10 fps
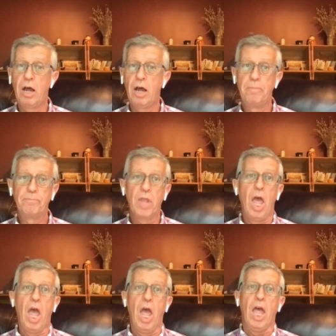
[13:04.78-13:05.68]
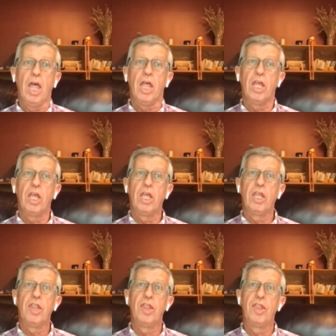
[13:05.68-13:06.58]
um,
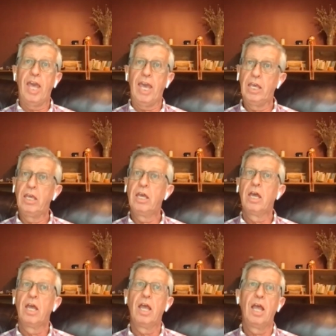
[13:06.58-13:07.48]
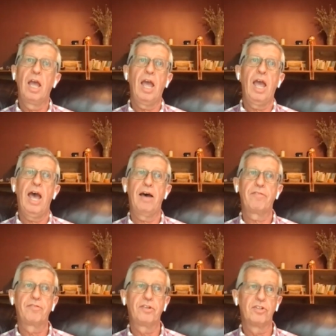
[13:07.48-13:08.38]
they
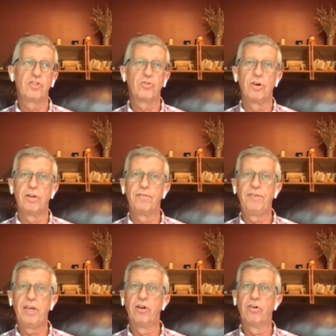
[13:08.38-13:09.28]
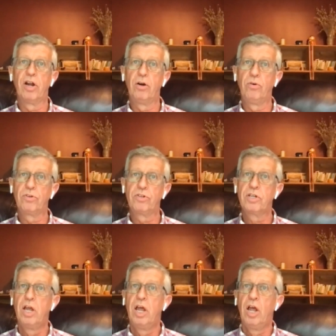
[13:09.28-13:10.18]
have to sort of figure out,
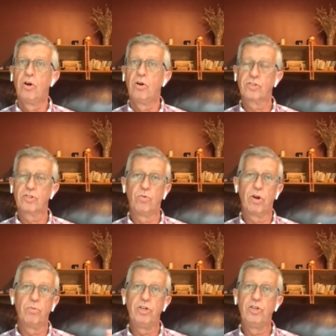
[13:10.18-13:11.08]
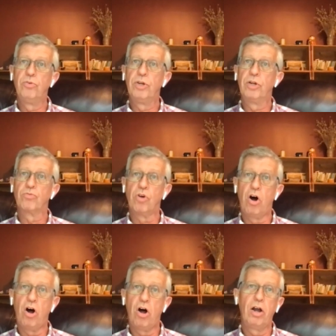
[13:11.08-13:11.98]
well, oh, so what are we doing
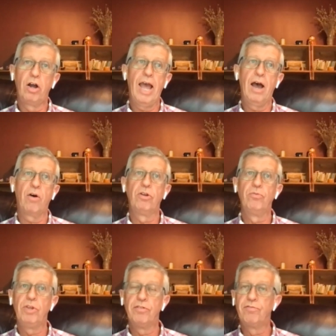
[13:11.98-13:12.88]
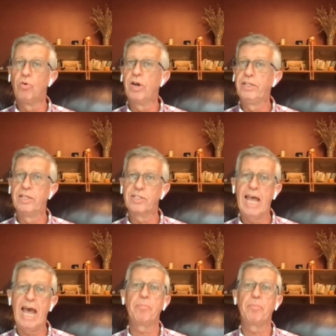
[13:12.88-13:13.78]
wrong? How can we avoid
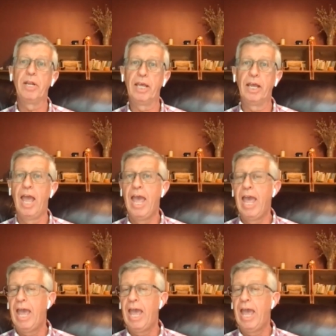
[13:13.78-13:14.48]
this happening?